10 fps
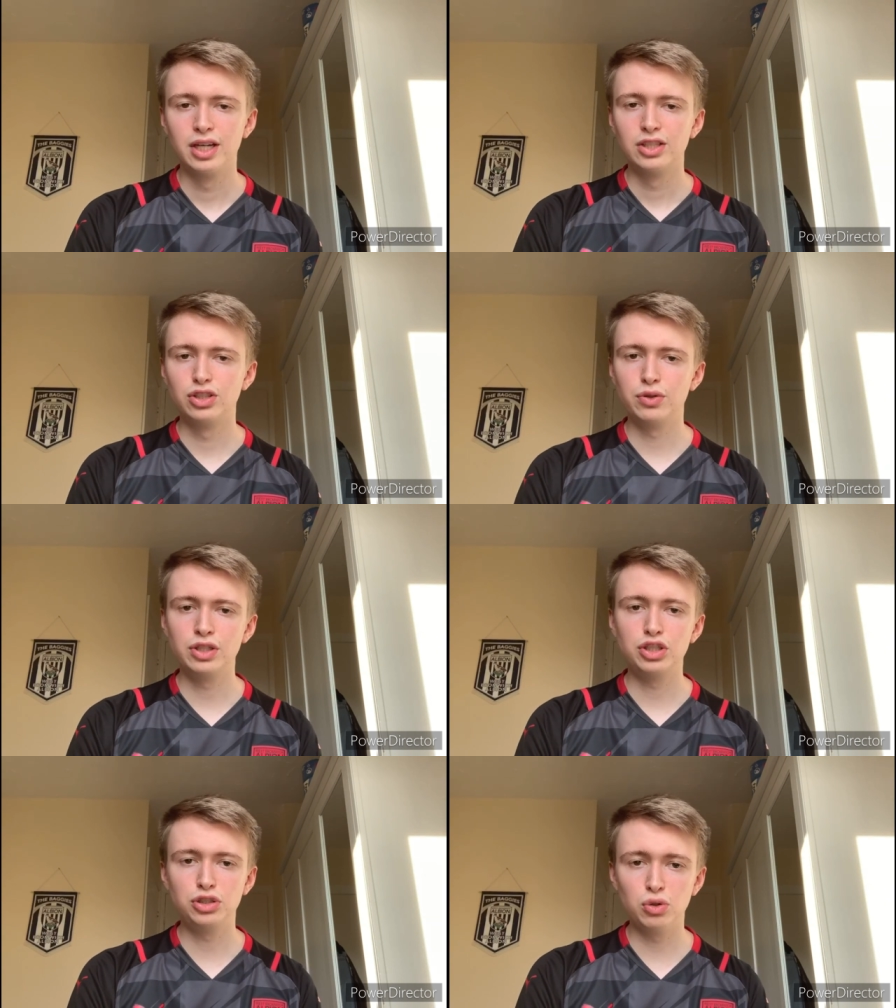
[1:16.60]
during his
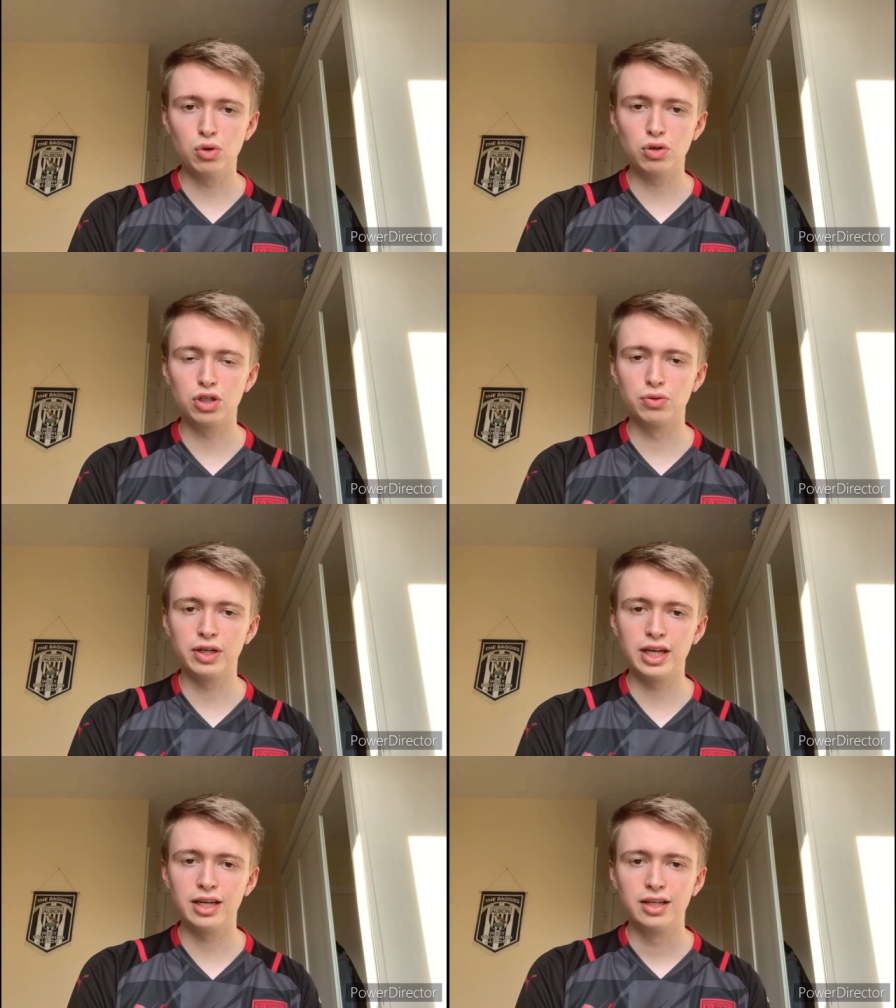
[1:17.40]
short
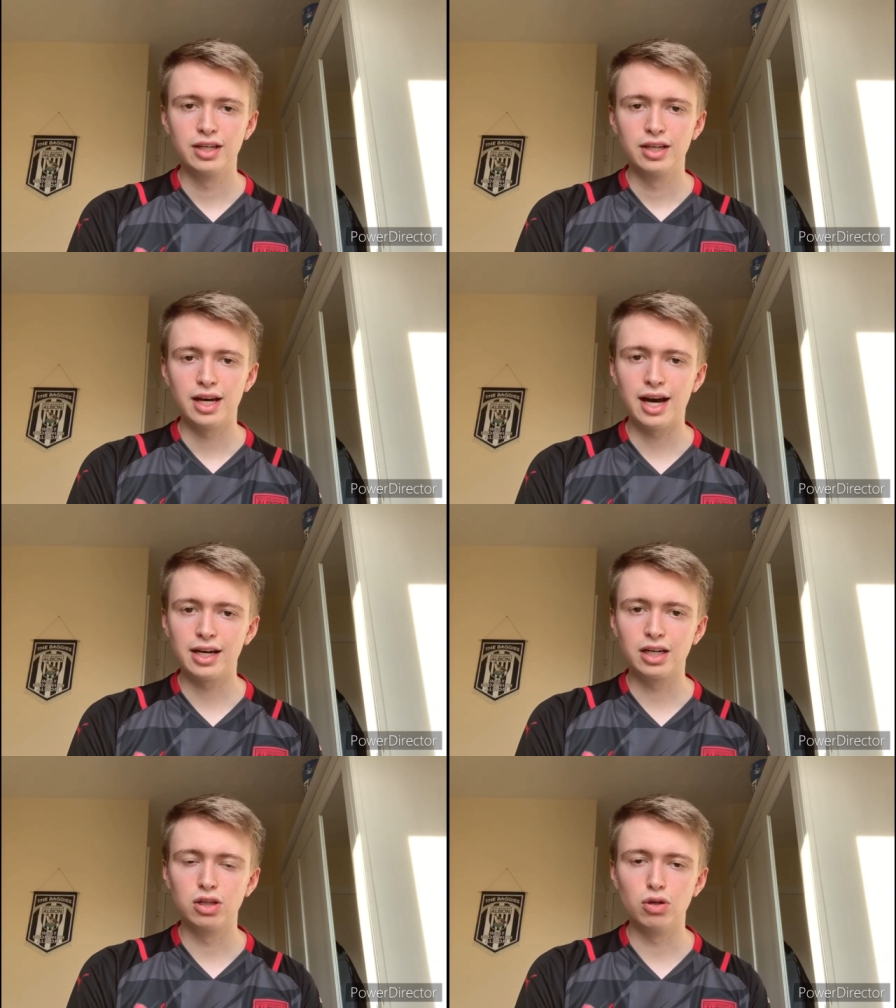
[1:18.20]
career at
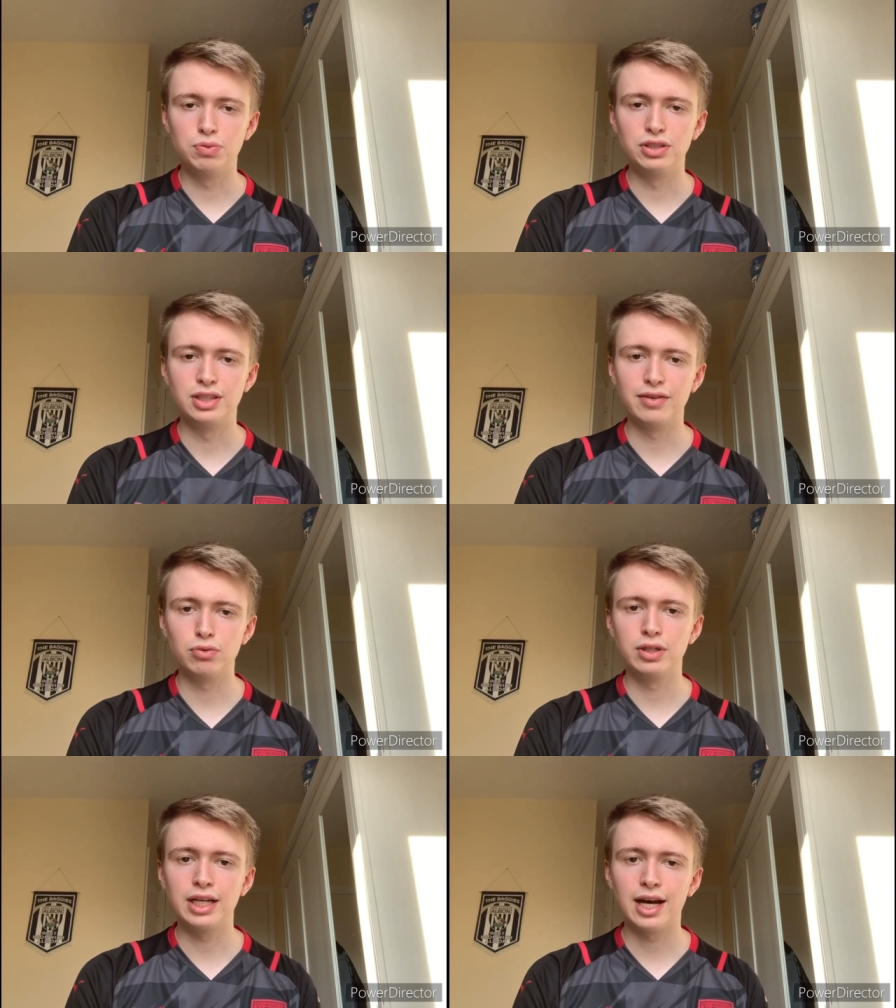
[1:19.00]
clubs, he's never
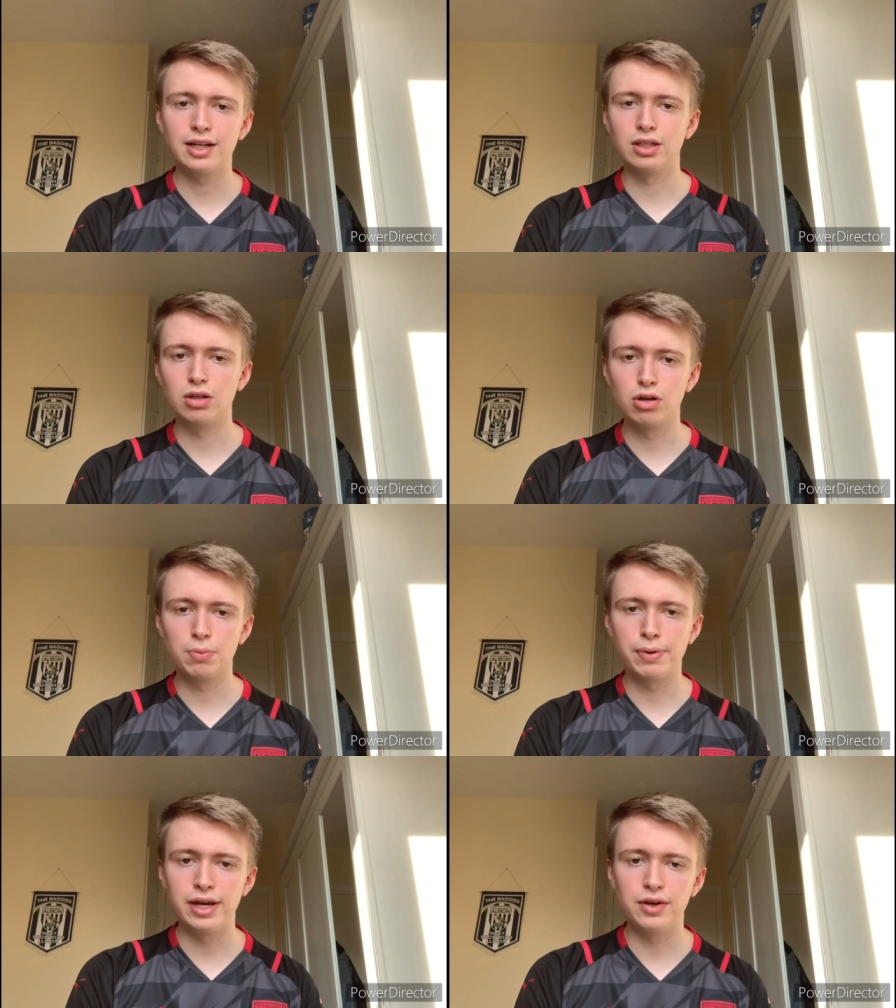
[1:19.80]
really had a long
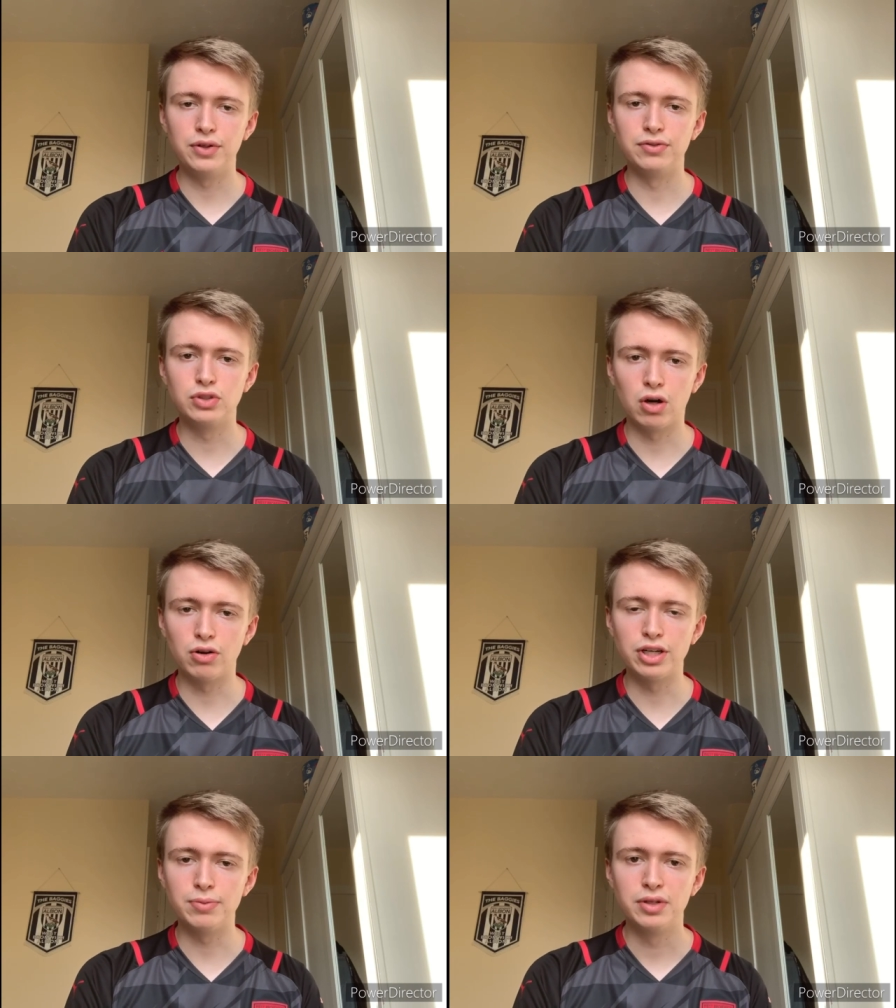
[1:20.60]
period of
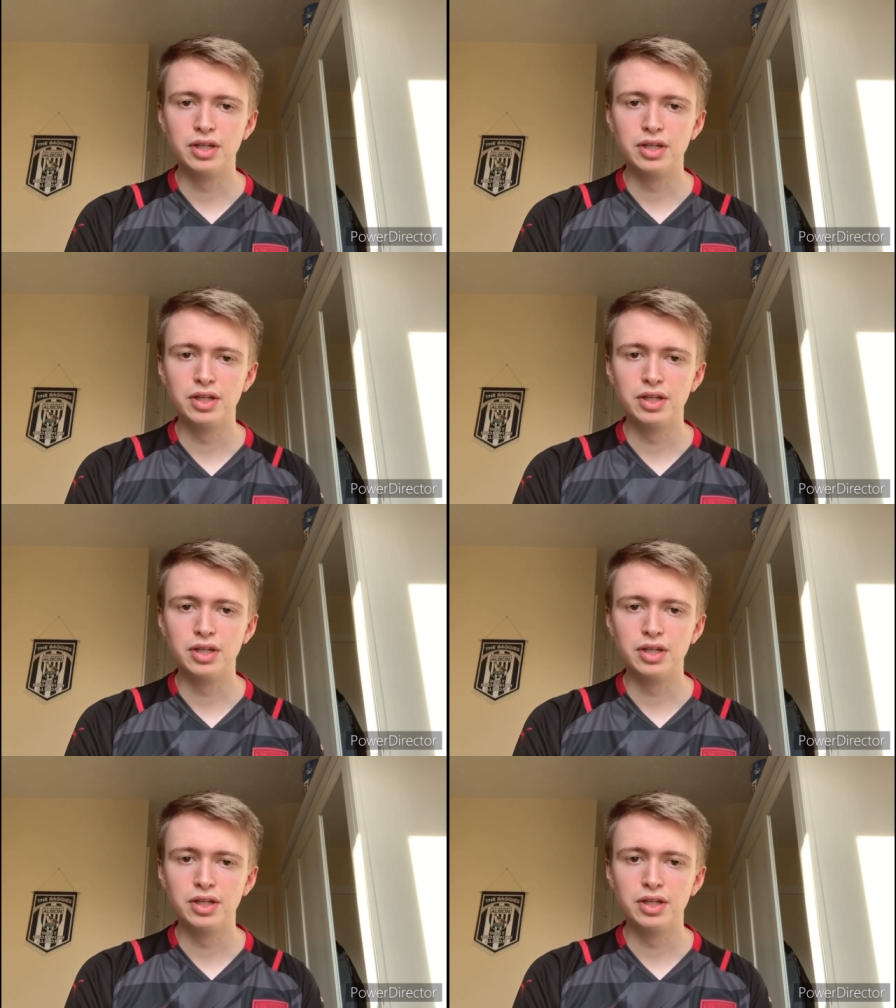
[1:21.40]
time